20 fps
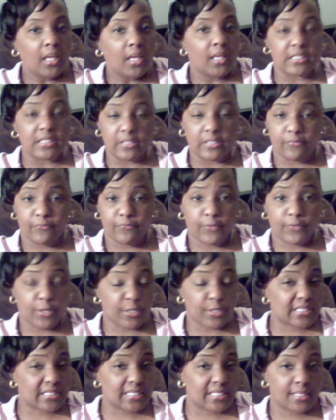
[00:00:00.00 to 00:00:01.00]
It's the
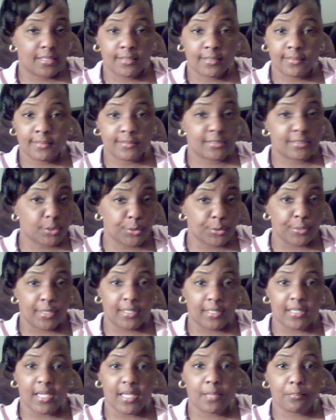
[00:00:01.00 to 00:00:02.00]
first
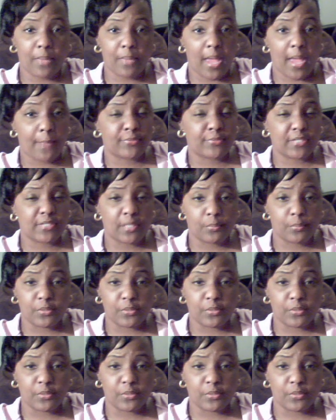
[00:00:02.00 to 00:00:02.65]
story that pops up